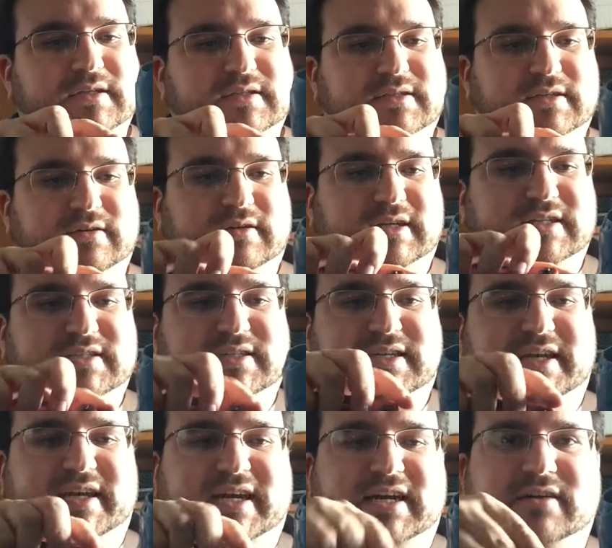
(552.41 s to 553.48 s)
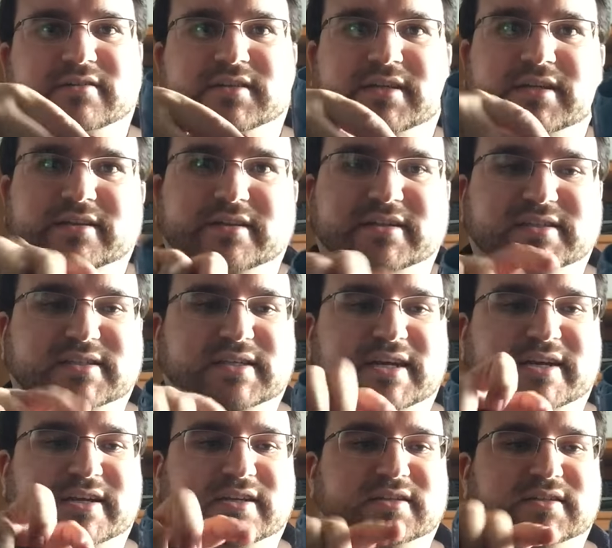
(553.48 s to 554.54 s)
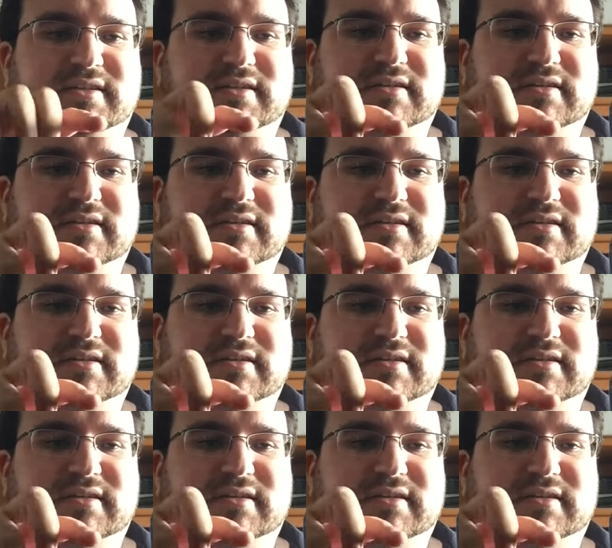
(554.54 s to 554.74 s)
So let's take out this second